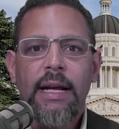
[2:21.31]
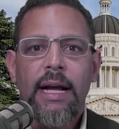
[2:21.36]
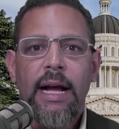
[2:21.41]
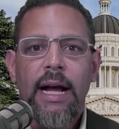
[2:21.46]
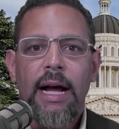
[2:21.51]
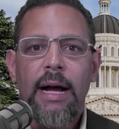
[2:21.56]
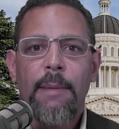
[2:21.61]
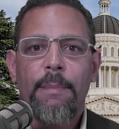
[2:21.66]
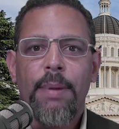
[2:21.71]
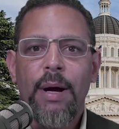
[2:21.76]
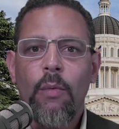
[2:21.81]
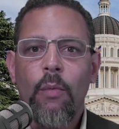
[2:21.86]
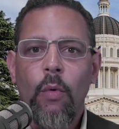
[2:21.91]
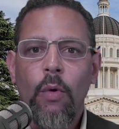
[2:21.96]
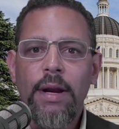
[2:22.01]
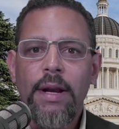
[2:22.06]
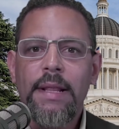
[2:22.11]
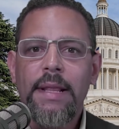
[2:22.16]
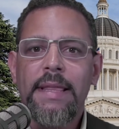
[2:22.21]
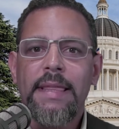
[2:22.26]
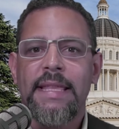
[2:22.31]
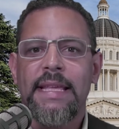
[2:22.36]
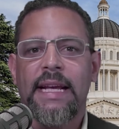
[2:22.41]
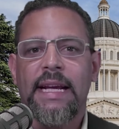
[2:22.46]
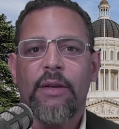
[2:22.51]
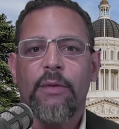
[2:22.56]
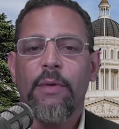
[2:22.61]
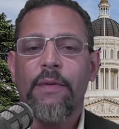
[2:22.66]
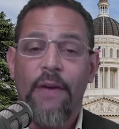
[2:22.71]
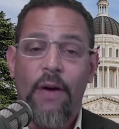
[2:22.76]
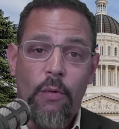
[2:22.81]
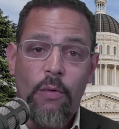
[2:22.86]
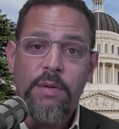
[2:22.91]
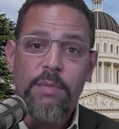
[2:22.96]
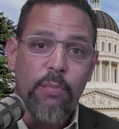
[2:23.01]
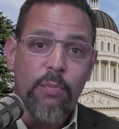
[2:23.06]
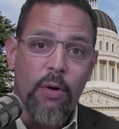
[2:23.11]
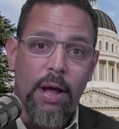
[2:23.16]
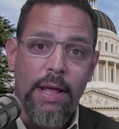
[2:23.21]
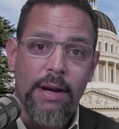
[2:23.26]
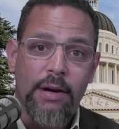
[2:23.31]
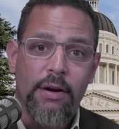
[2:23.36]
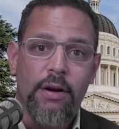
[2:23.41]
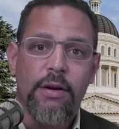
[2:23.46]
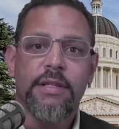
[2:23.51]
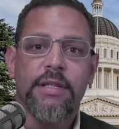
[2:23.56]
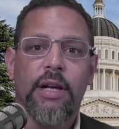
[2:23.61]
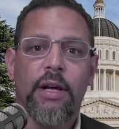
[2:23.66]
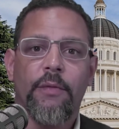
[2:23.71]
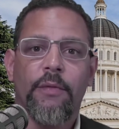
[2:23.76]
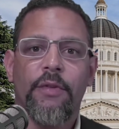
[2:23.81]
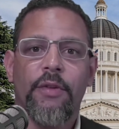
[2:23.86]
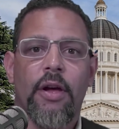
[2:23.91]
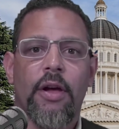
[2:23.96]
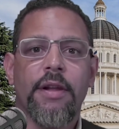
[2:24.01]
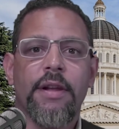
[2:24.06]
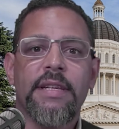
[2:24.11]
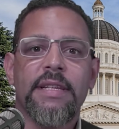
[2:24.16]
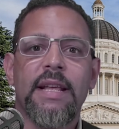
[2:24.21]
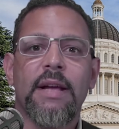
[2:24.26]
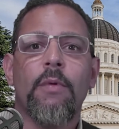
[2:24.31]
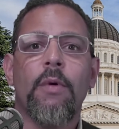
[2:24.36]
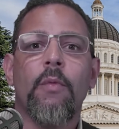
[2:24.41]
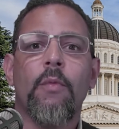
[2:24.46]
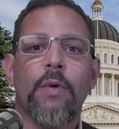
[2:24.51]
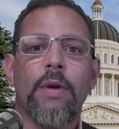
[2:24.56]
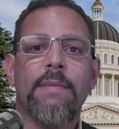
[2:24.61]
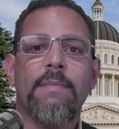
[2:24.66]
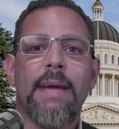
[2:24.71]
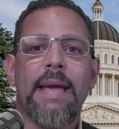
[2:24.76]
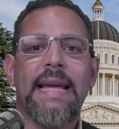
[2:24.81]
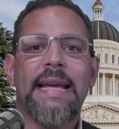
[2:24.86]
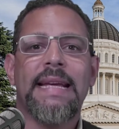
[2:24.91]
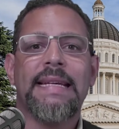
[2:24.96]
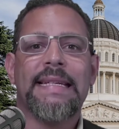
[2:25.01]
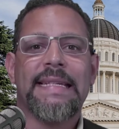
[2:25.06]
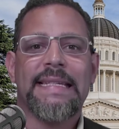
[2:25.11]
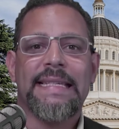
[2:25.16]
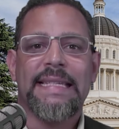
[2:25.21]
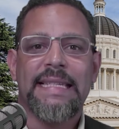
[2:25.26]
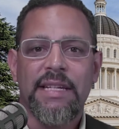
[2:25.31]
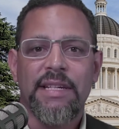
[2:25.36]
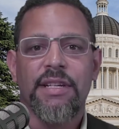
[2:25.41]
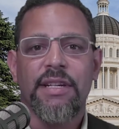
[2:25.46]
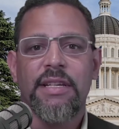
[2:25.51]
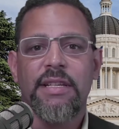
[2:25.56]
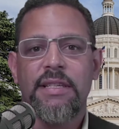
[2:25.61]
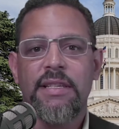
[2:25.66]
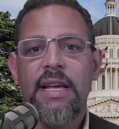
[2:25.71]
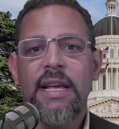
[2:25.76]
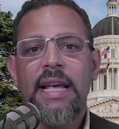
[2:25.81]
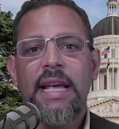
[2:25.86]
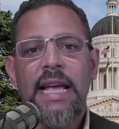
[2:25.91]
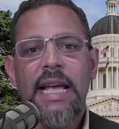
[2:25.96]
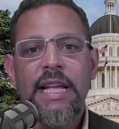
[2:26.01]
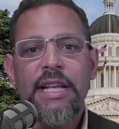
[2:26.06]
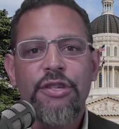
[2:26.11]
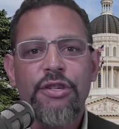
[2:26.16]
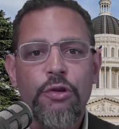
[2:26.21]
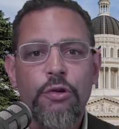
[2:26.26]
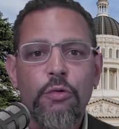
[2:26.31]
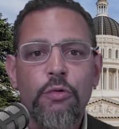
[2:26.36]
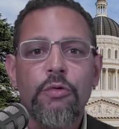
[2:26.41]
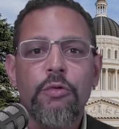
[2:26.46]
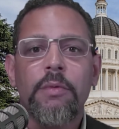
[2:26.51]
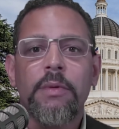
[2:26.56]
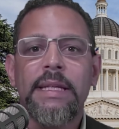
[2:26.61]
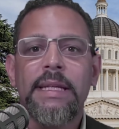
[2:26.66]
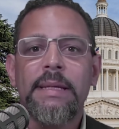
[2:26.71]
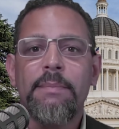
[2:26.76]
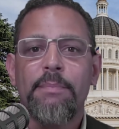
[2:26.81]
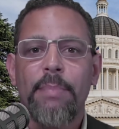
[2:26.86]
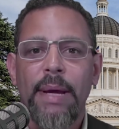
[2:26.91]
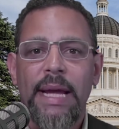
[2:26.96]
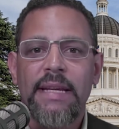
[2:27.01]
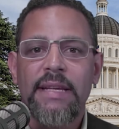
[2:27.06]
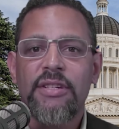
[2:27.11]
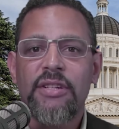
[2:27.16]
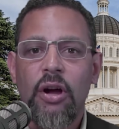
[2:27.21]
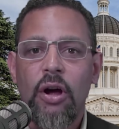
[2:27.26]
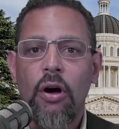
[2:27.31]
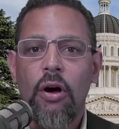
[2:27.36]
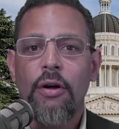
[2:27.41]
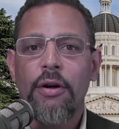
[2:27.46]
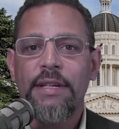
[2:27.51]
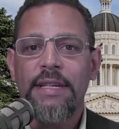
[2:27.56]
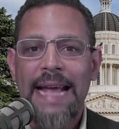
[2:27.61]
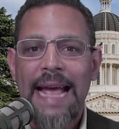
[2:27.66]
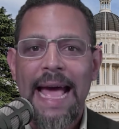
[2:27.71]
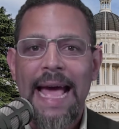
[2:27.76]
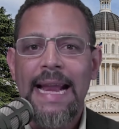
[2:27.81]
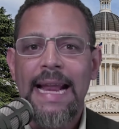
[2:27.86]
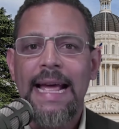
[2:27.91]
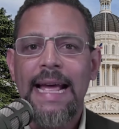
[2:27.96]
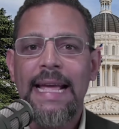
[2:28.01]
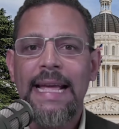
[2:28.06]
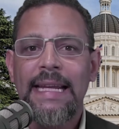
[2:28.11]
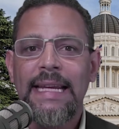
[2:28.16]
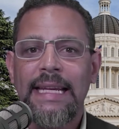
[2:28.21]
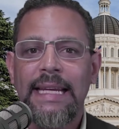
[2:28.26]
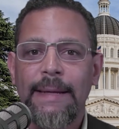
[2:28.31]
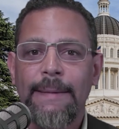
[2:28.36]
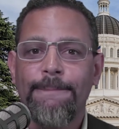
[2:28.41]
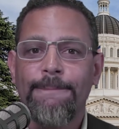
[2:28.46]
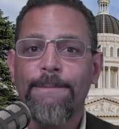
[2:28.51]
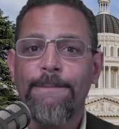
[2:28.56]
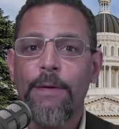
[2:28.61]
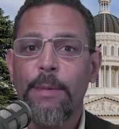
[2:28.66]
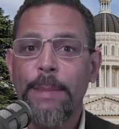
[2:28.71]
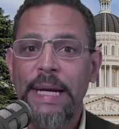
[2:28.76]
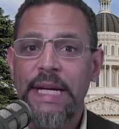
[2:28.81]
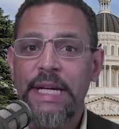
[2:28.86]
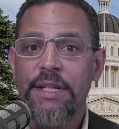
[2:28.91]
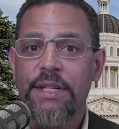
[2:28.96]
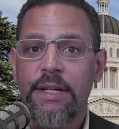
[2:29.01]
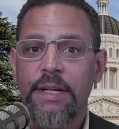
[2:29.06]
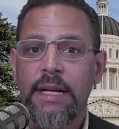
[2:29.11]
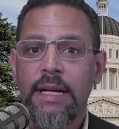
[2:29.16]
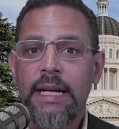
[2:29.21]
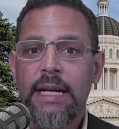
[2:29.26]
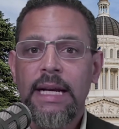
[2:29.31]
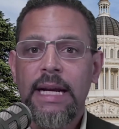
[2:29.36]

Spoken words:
But one of the things we've always prided ourselves on is that when we make decisions, it's usually based on data and information.